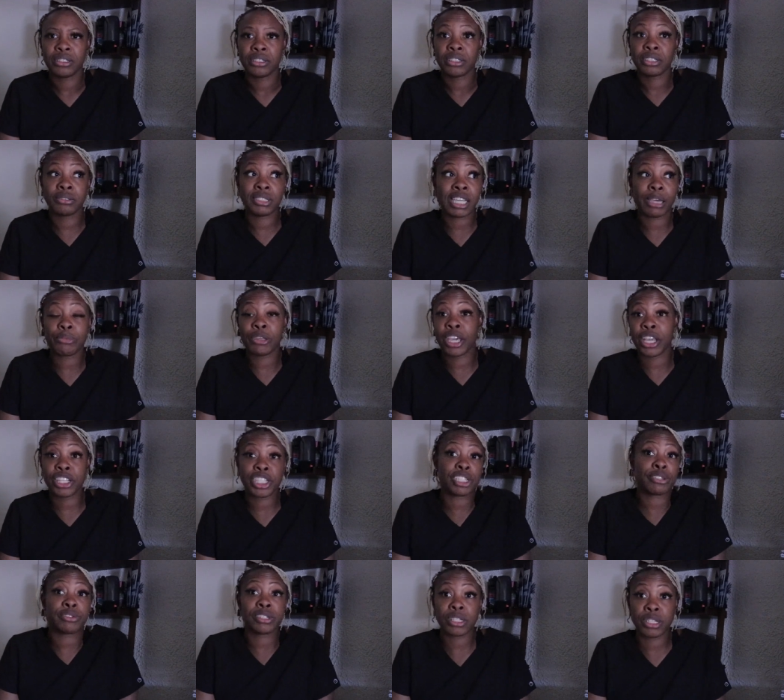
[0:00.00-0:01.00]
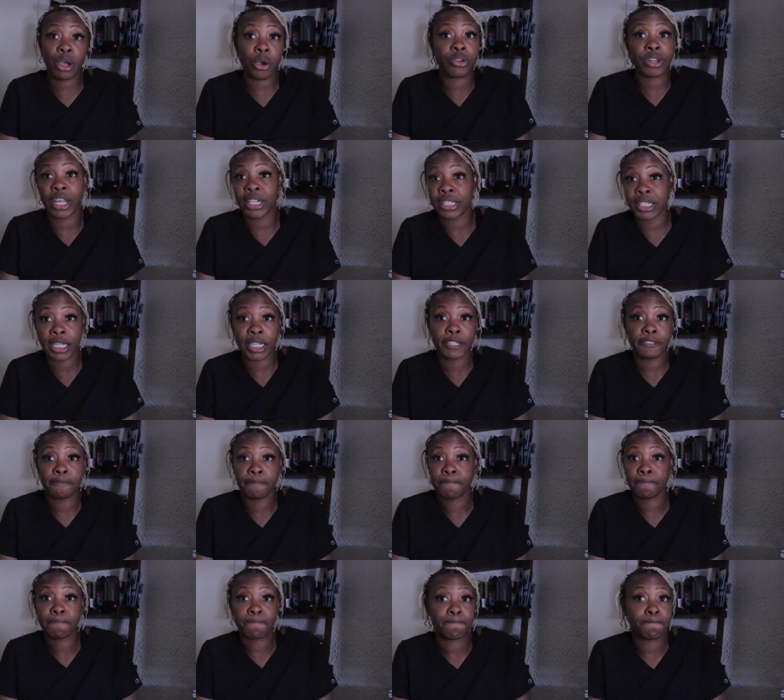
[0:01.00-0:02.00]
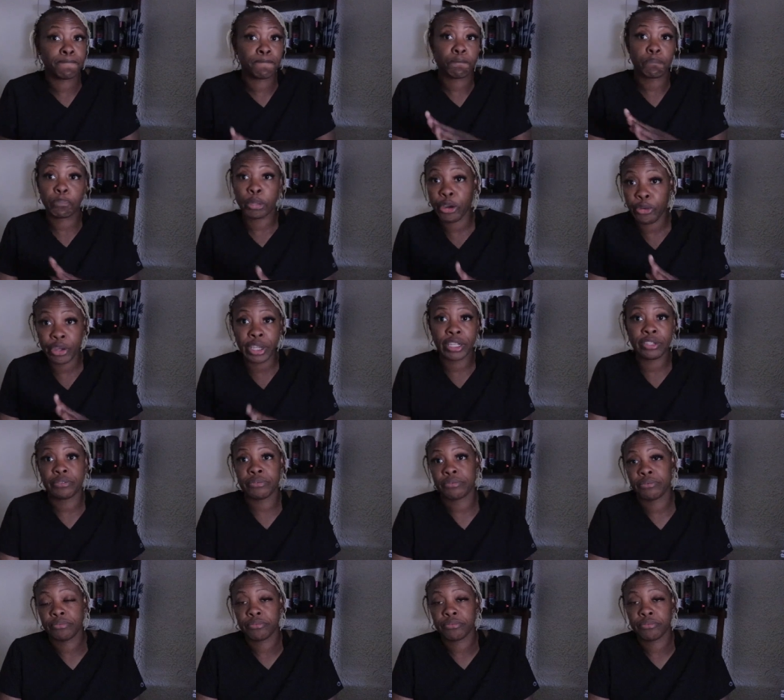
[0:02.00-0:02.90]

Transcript: Sometimes the answer is no, and that's it. Period.